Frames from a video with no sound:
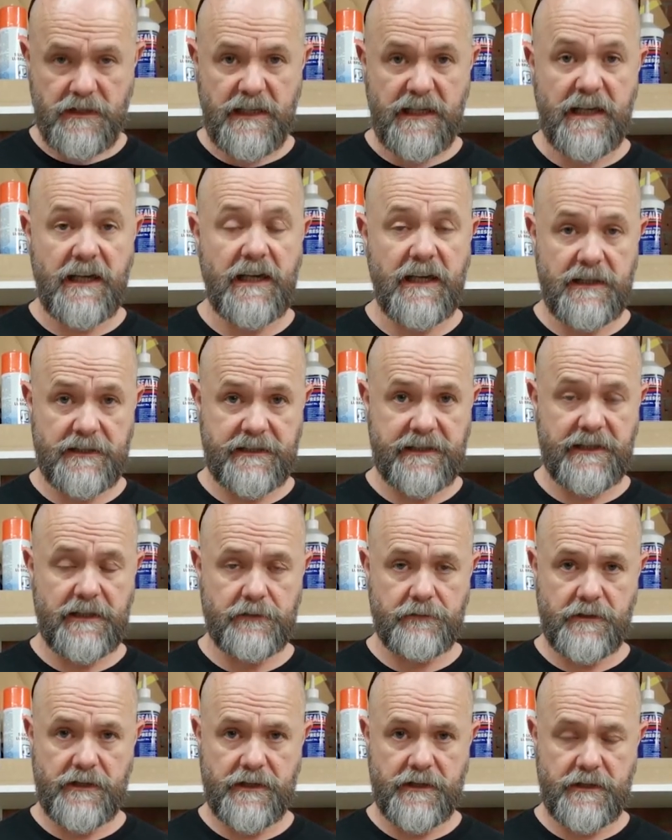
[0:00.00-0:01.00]
and a
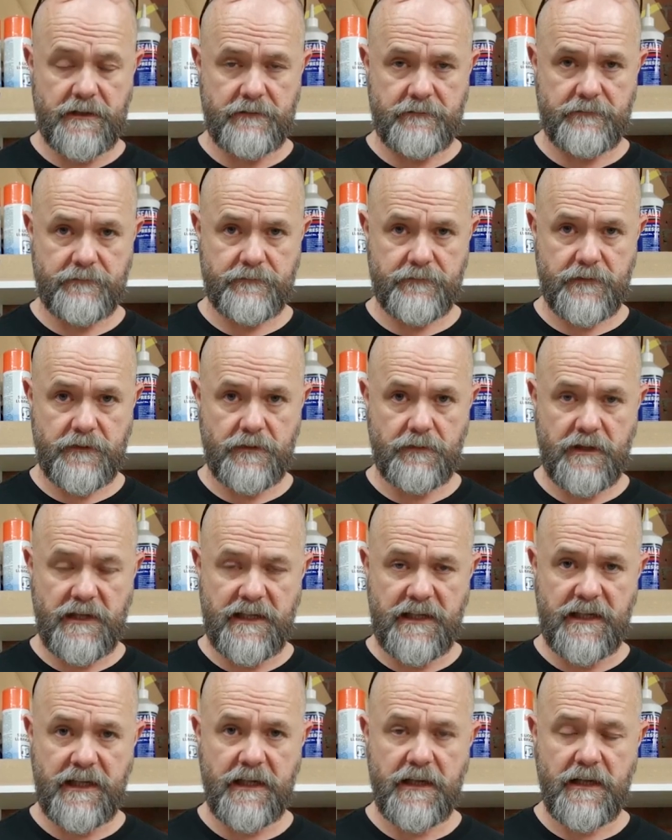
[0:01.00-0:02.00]
handheld router.
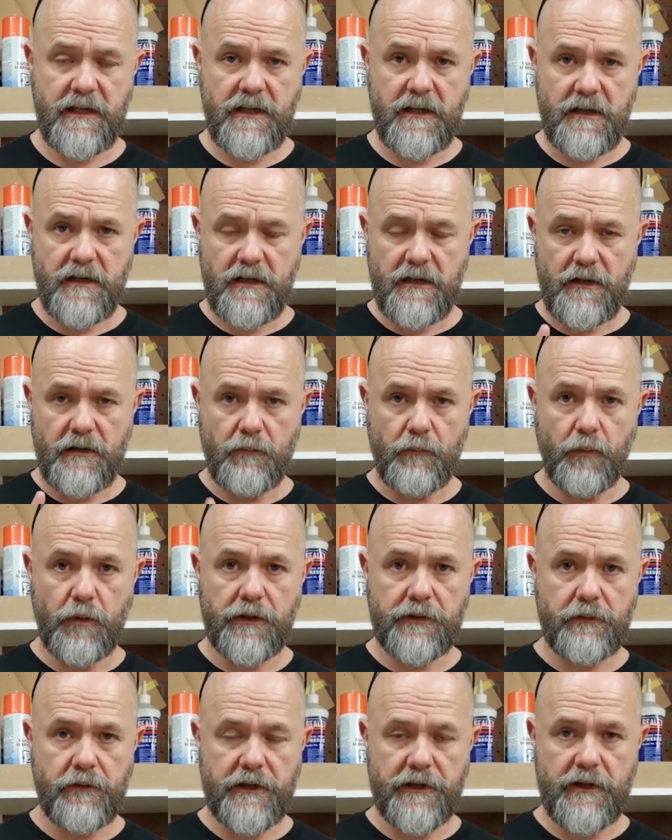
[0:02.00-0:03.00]
Okay,
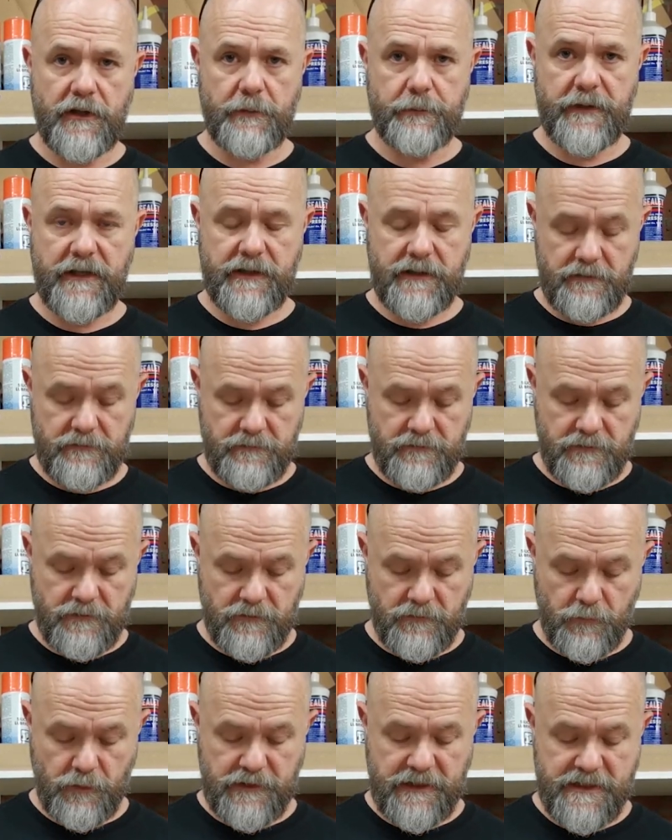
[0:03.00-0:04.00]
one router bit
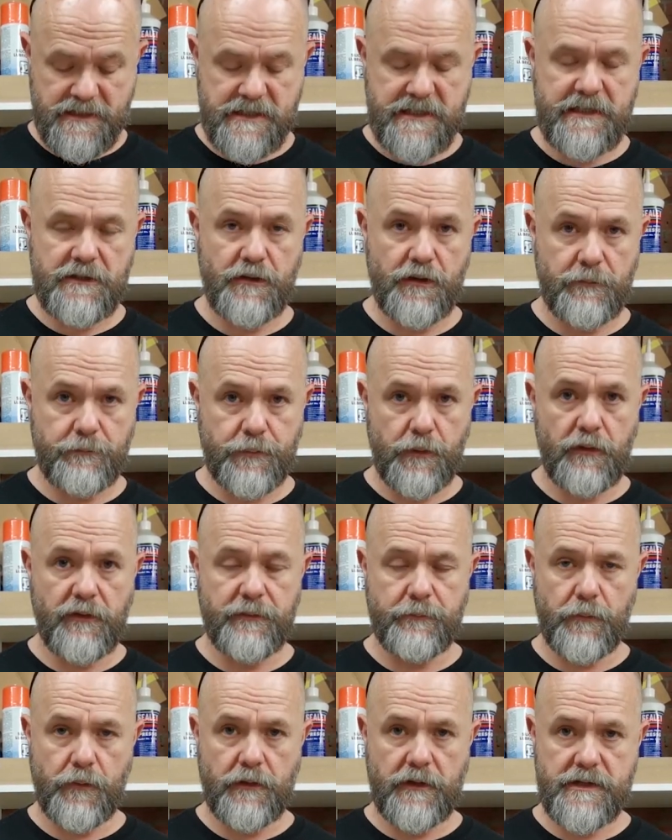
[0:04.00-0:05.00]
will actually do
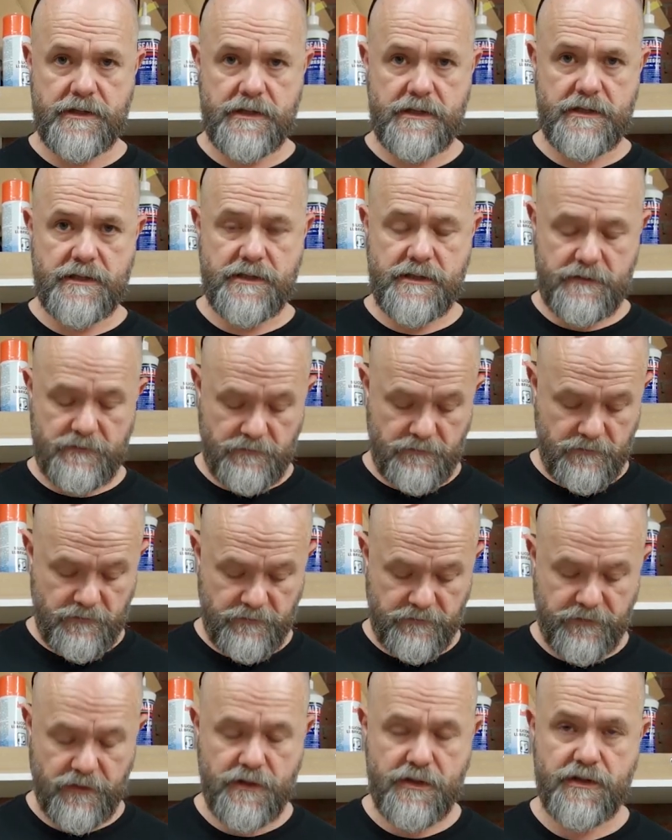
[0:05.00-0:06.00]
both mortises.
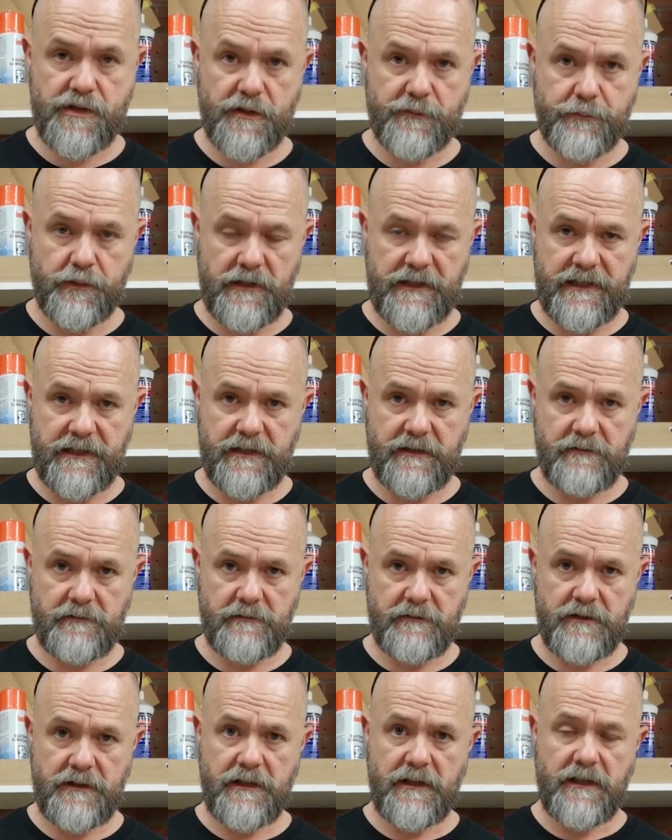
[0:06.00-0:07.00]
First your plate,
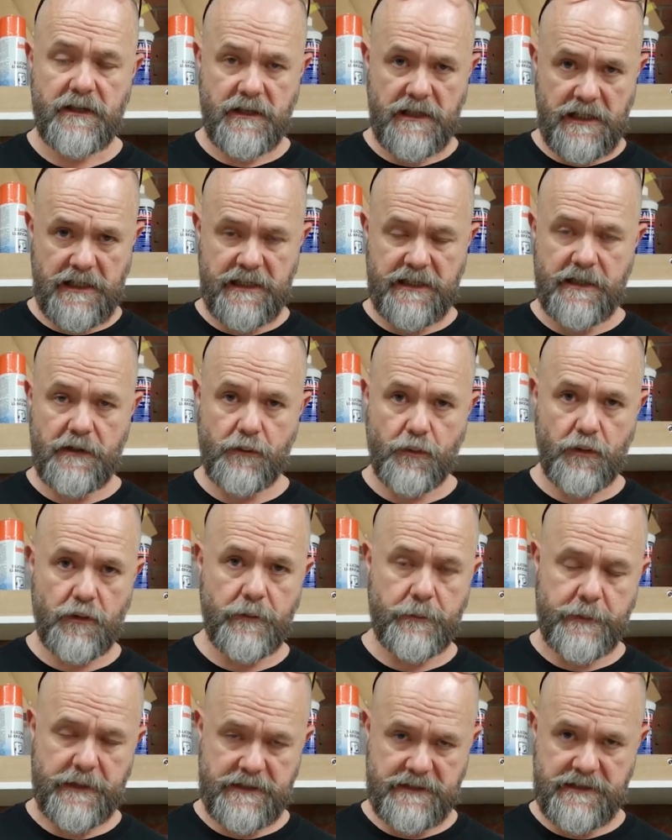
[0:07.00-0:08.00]
and then you'll
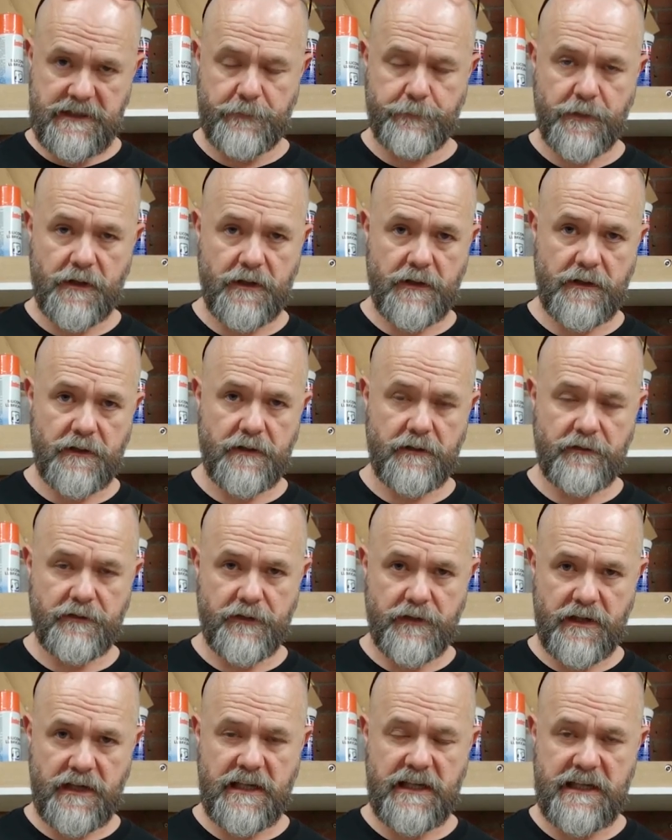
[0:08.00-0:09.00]
go a bit deeper
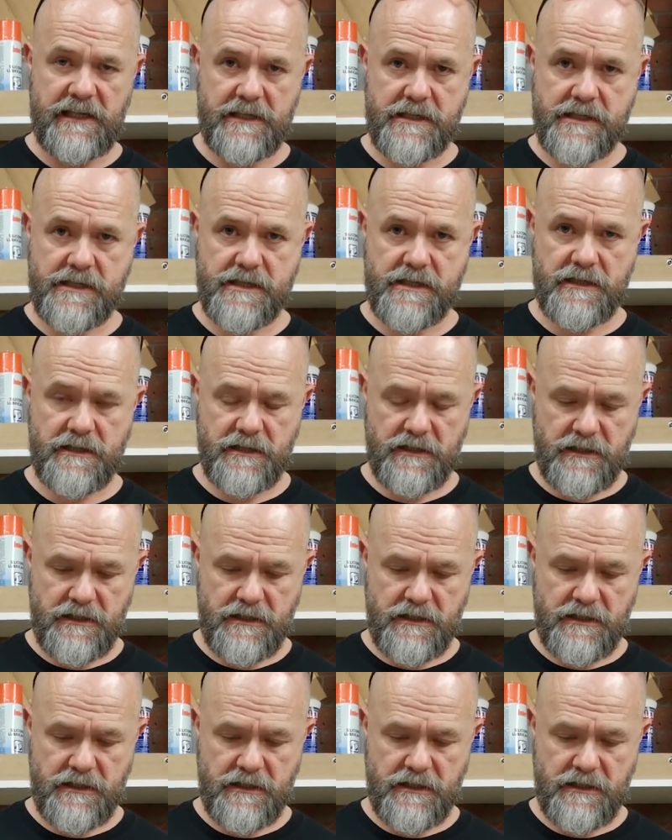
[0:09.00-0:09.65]
for the case.